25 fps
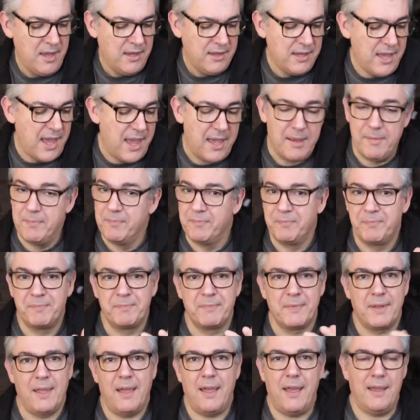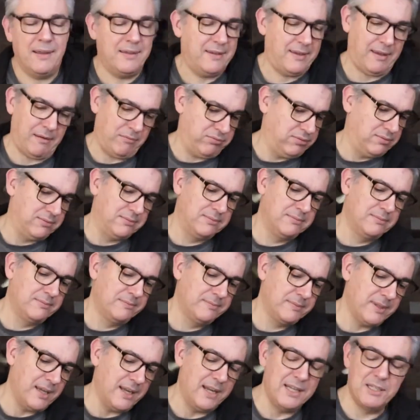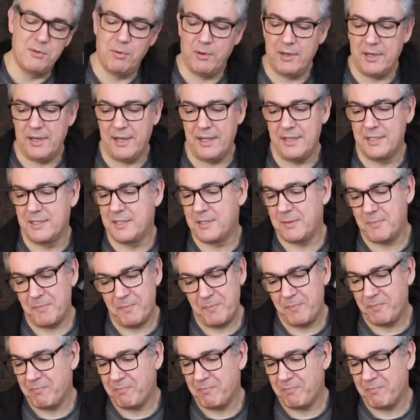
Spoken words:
it is what it is.